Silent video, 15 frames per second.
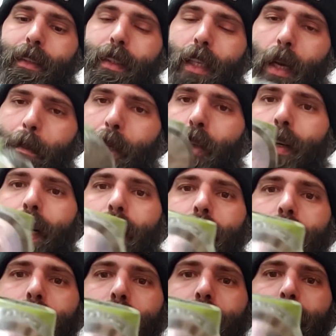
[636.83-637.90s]
coming
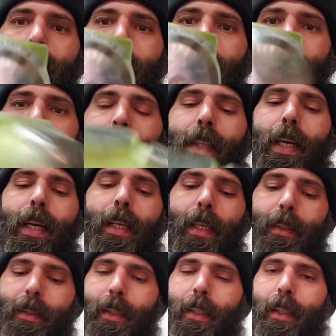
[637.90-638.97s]
around to the round design,
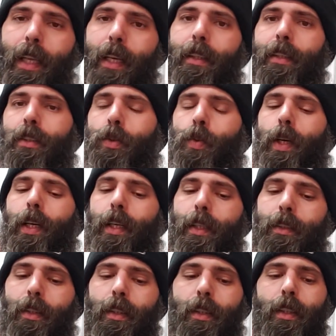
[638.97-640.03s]
I did like the square
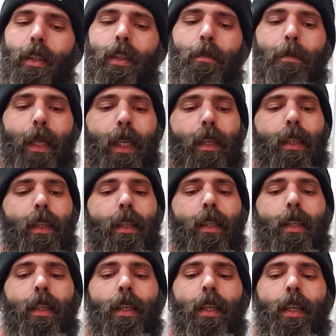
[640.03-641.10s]
heads a little better,
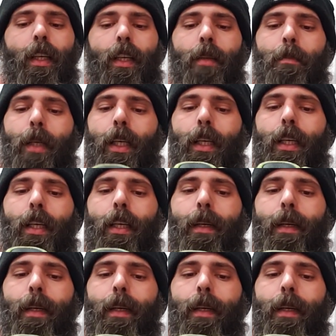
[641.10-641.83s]
but